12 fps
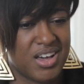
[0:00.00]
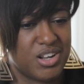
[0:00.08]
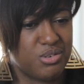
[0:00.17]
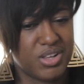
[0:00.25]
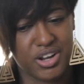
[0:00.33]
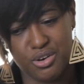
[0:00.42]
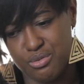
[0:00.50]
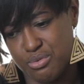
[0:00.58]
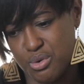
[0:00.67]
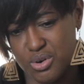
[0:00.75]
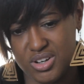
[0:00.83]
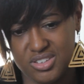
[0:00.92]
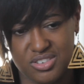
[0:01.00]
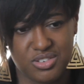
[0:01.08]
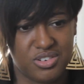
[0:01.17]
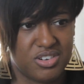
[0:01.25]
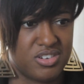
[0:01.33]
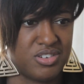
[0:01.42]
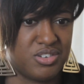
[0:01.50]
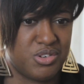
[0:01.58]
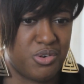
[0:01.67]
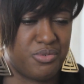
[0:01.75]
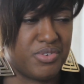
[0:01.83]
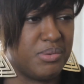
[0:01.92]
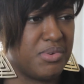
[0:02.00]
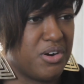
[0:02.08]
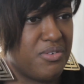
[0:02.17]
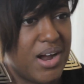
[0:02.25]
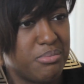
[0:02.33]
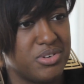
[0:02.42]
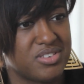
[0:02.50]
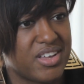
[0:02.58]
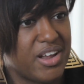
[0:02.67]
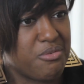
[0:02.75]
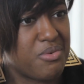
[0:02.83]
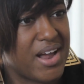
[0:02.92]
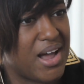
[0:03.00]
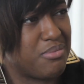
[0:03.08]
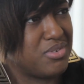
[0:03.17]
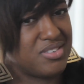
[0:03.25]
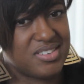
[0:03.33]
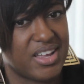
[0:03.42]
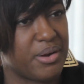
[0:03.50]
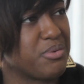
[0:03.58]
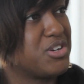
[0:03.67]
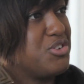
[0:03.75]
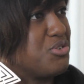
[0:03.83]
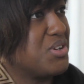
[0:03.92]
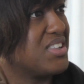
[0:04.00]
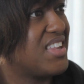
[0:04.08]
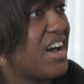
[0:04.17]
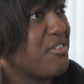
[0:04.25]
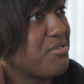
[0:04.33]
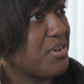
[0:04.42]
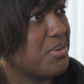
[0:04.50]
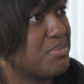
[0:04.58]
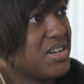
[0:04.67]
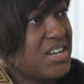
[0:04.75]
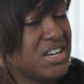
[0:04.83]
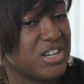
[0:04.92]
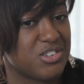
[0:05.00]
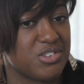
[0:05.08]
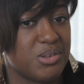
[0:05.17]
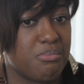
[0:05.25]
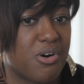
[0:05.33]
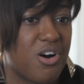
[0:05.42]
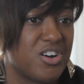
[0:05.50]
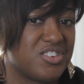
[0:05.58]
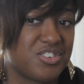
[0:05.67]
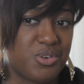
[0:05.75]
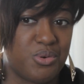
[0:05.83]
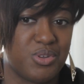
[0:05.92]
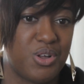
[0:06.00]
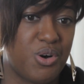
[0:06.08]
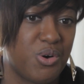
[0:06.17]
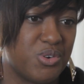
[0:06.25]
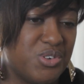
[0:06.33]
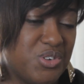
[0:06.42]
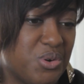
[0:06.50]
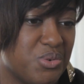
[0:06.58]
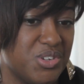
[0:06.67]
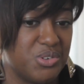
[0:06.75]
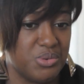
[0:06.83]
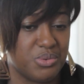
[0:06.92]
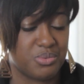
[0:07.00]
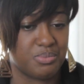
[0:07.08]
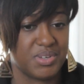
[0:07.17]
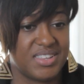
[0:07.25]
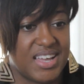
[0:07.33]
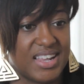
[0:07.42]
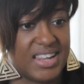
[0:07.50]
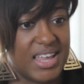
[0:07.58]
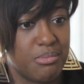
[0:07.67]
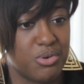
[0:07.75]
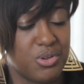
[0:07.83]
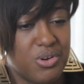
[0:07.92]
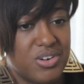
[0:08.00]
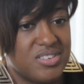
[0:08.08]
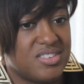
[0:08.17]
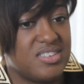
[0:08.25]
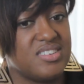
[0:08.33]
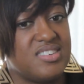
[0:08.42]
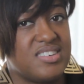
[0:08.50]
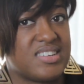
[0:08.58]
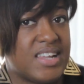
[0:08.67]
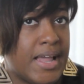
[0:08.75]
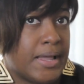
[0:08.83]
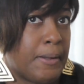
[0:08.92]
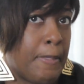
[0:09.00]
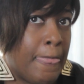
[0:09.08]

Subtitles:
don't like her voice, or, female rappers can't rap. And it's like, where did you get that from? So the bar is so low, when you put that label on, it's just like